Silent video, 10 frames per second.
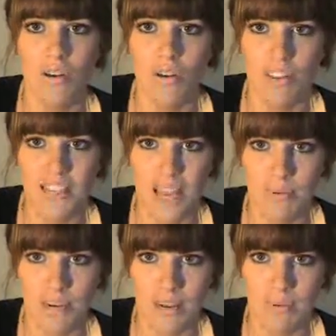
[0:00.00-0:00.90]
or the
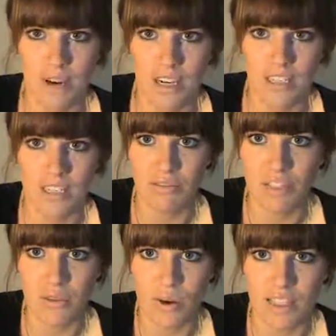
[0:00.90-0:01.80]
tapered up brush, the
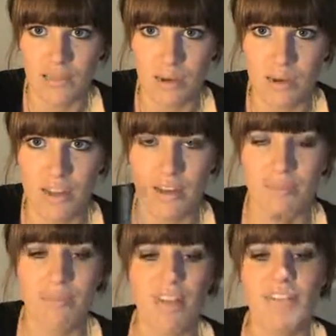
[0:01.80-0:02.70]
really quite small one.
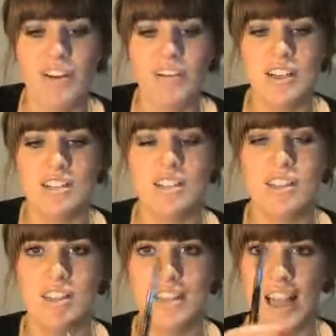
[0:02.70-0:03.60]
My favourite is
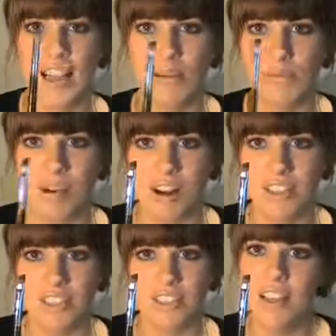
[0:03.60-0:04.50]
to use the angle
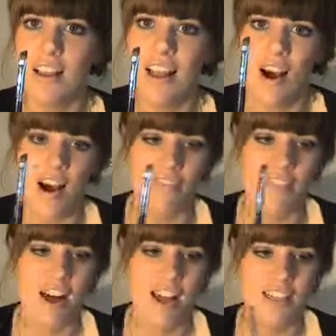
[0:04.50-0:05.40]
brush. I
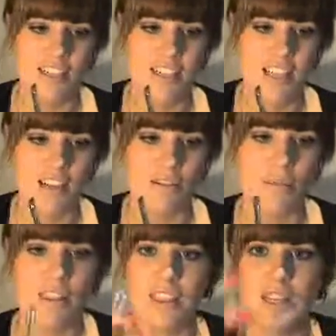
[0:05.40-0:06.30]
find that
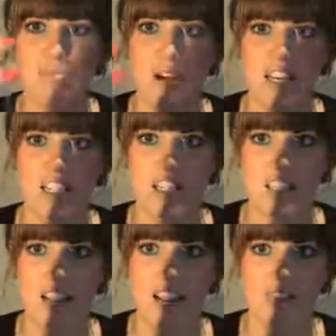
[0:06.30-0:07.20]
with this
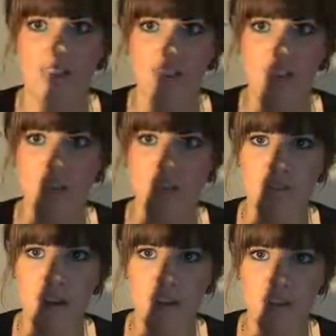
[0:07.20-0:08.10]
brush it flops
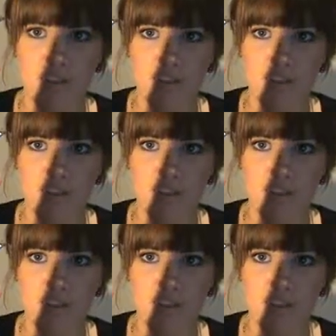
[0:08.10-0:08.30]
around,